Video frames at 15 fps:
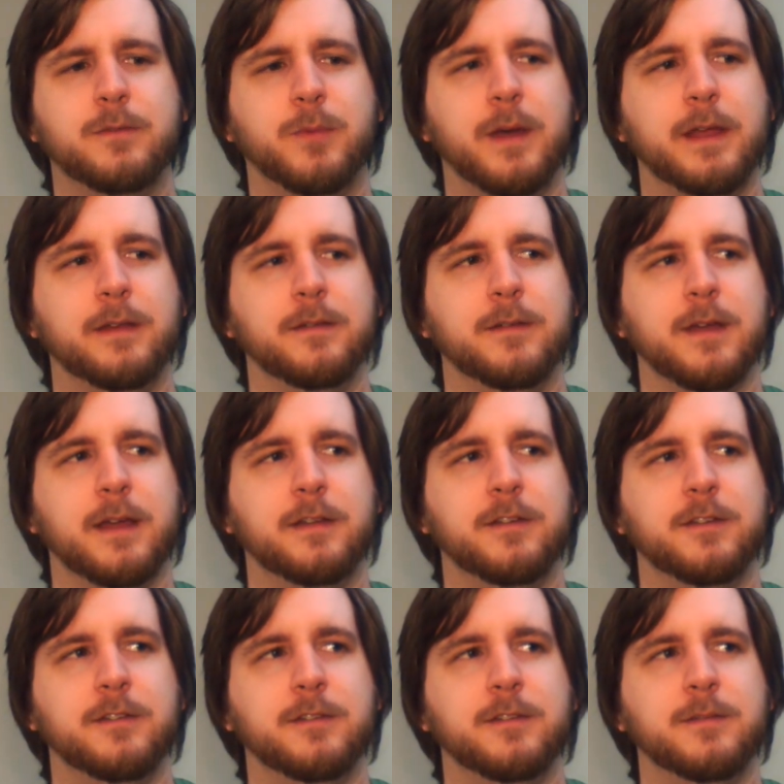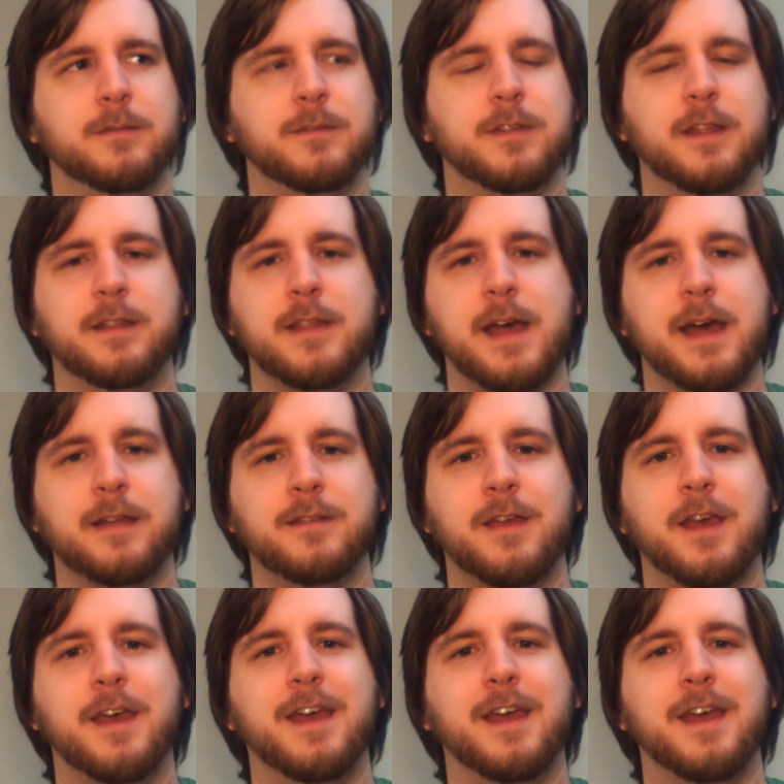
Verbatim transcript: Wait, I just said that.